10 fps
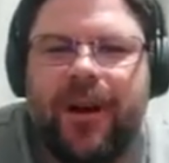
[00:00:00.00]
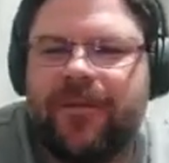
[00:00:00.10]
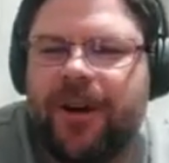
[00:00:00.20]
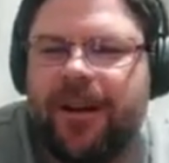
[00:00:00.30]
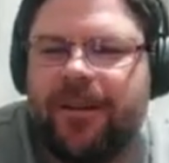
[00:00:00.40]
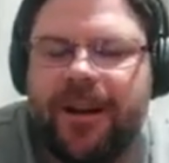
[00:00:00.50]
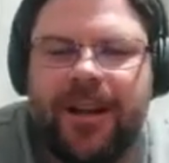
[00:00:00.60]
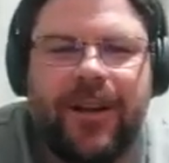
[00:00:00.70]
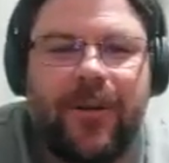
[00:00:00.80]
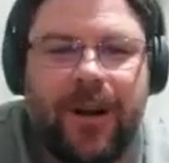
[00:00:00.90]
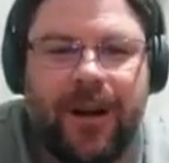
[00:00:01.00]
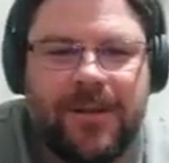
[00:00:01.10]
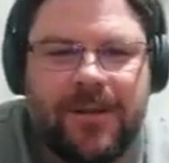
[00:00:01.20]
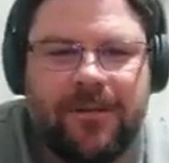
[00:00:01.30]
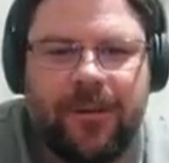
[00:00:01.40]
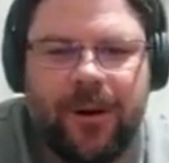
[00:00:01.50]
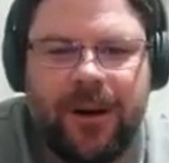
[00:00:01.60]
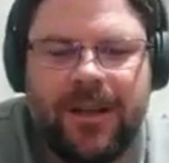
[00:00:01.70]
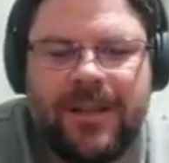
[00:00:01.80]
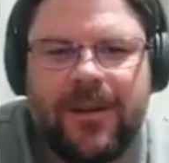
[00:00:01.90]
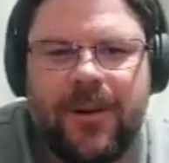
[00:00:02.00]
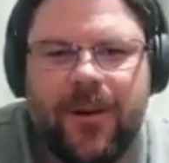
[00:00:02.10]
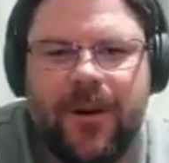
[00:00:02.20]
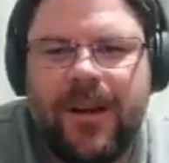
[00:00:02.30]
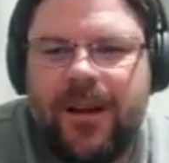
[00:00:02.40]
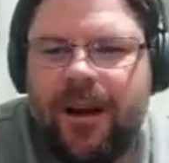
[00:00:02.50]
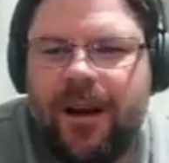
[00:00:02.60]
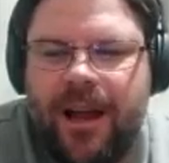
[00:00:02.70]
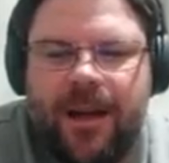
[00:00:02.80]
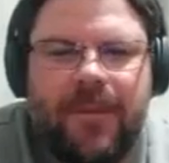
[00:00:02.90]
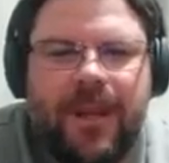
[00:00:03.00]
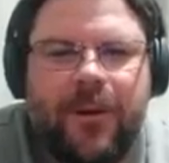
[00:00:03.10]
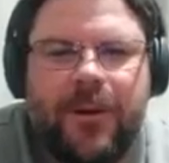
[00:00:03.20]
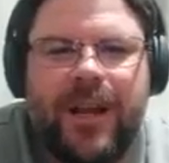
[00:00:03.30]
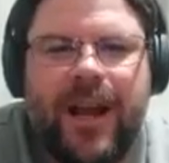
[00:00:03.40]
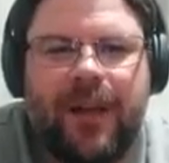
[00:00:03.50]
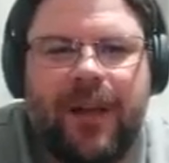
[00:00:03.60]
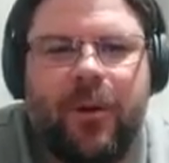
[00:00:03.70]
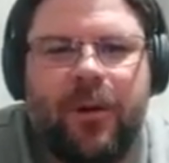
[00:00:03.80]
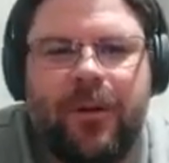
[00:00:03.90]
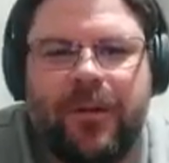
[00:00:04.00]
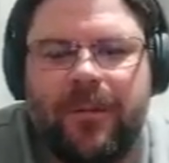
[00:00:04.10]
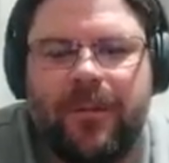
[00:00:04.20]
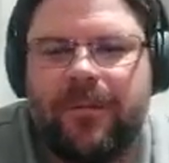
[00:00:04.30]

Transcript: I've tried to run into you when I was in Florida. So I am the Oceanic Pro from